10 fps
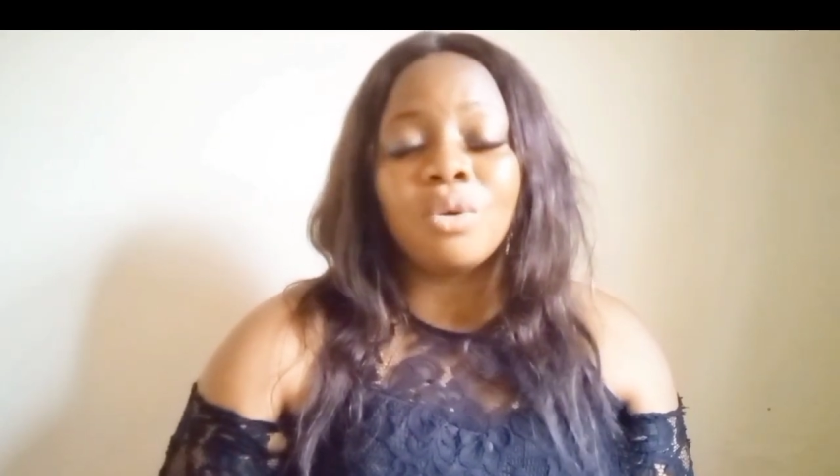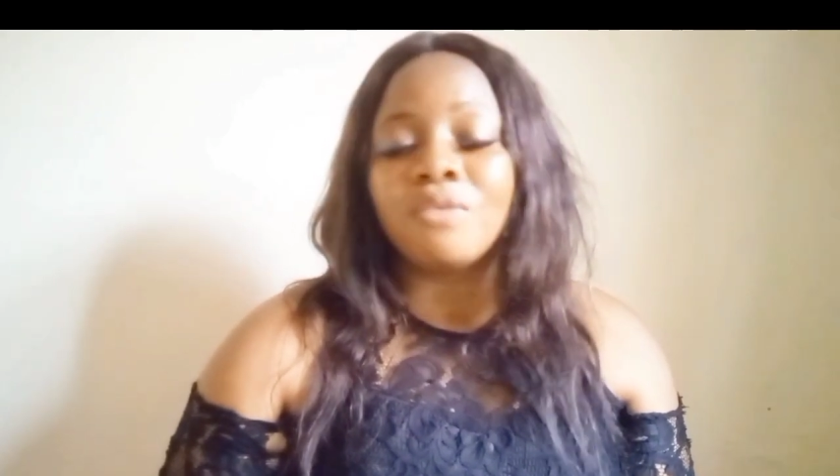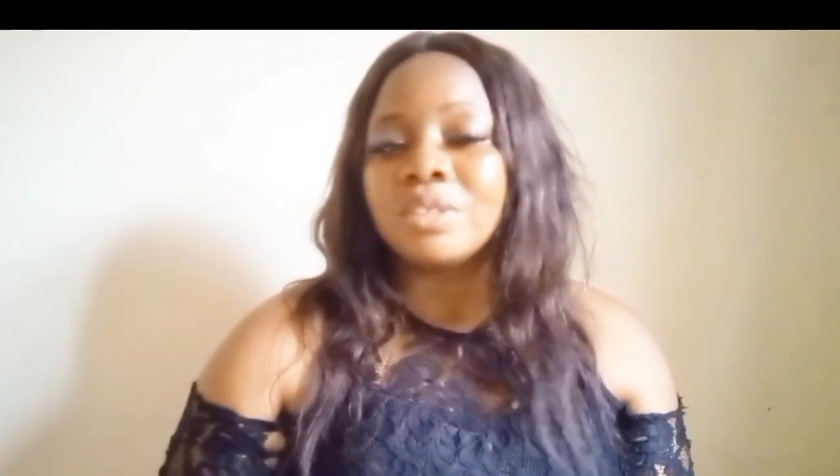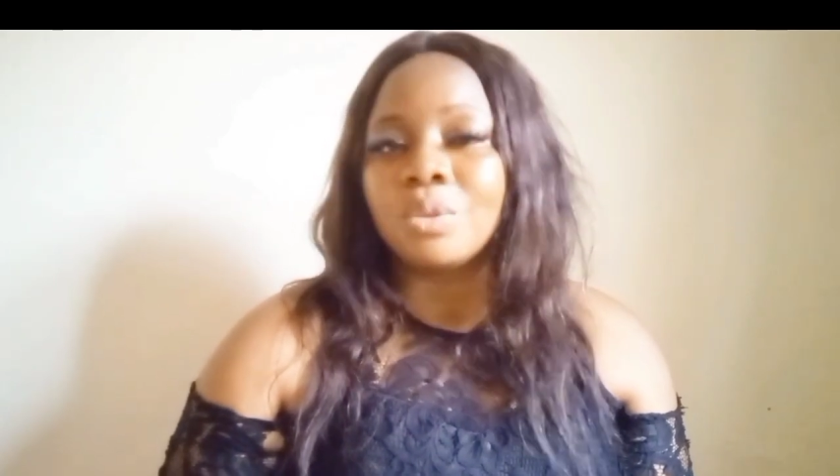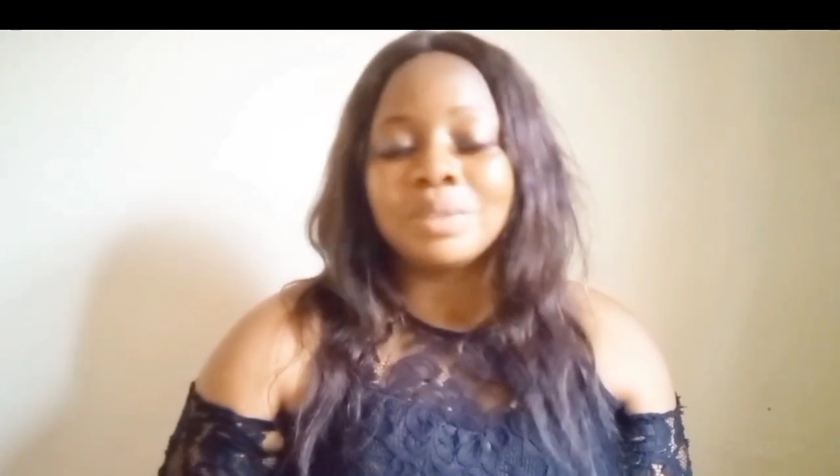go
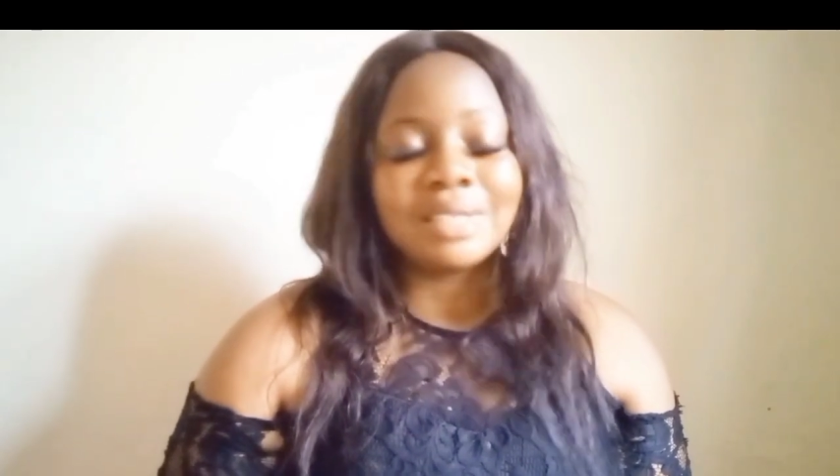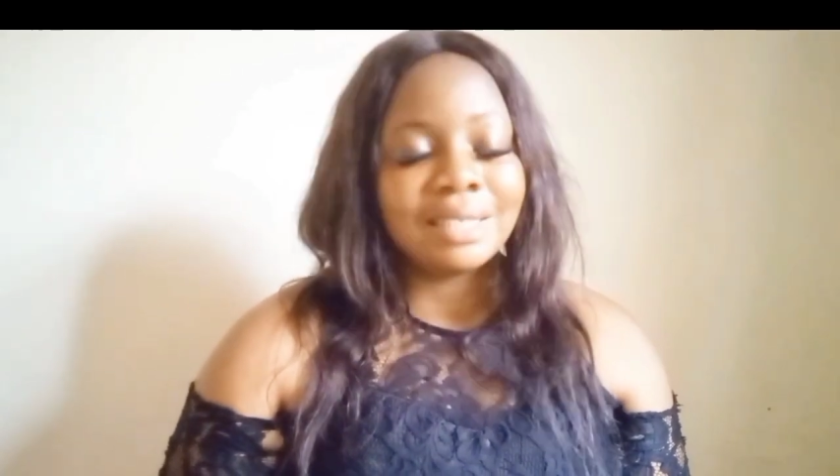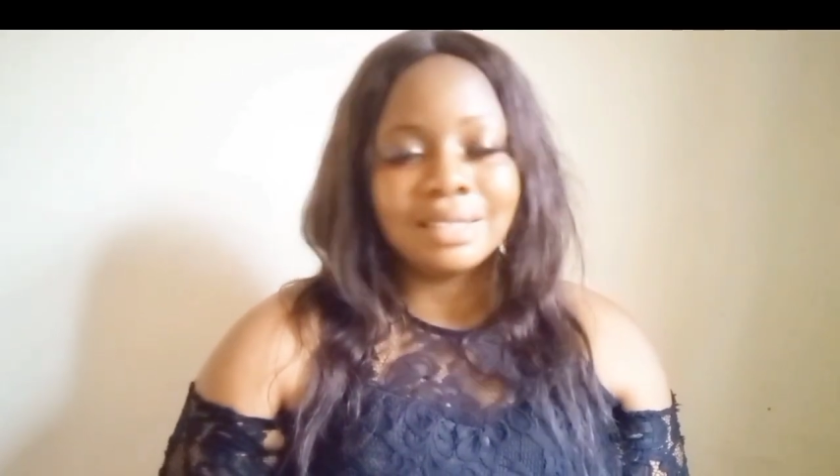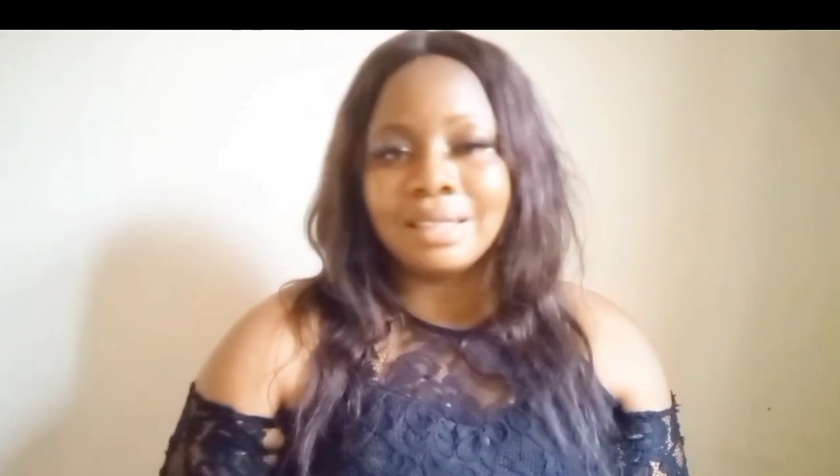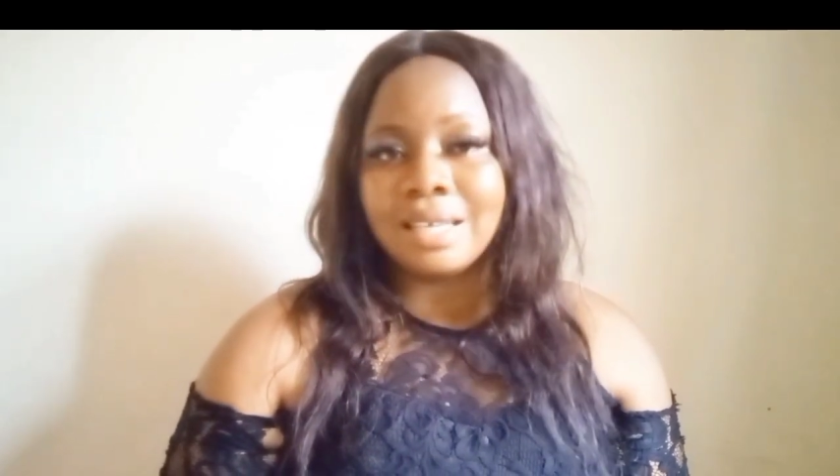of some
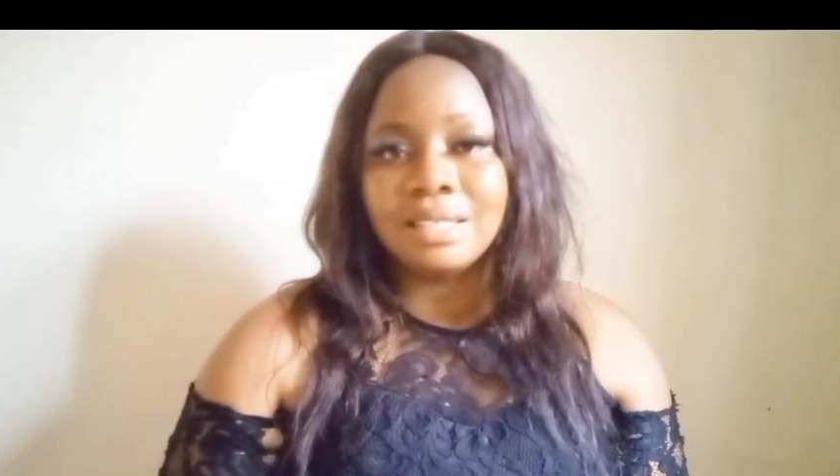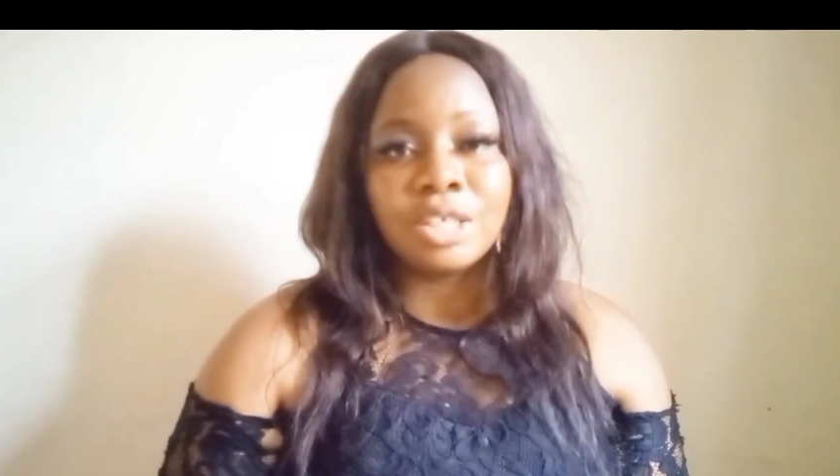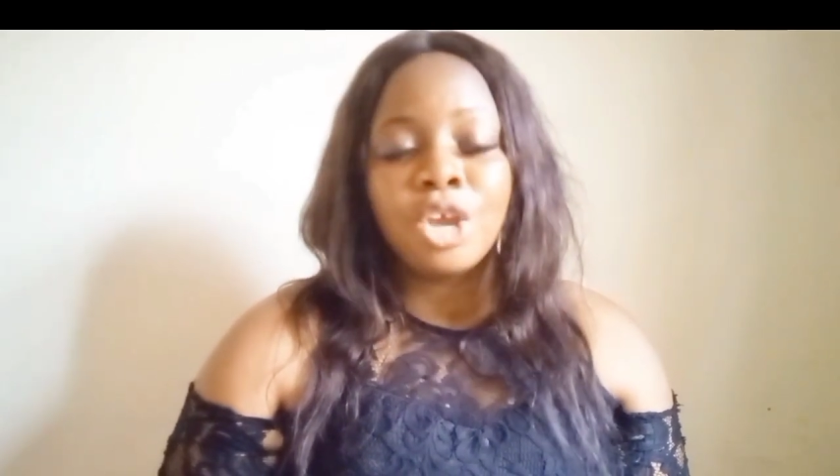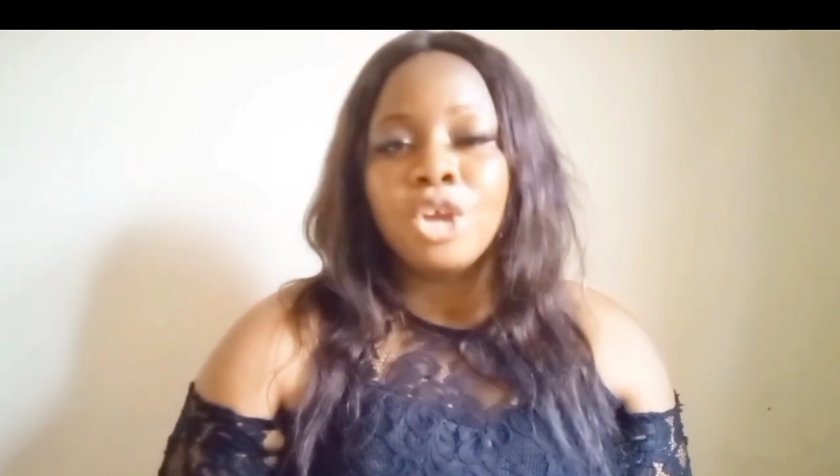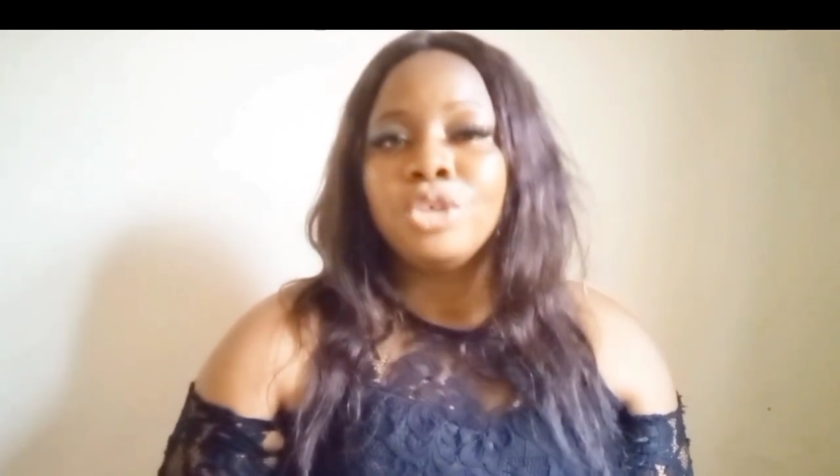certain
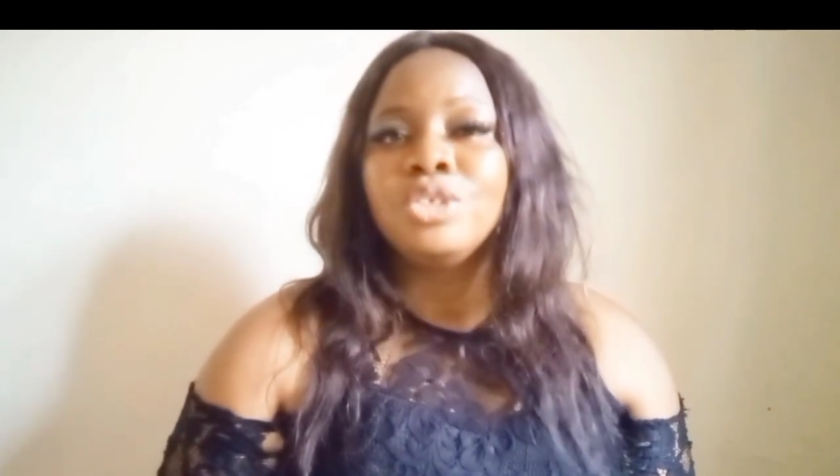things.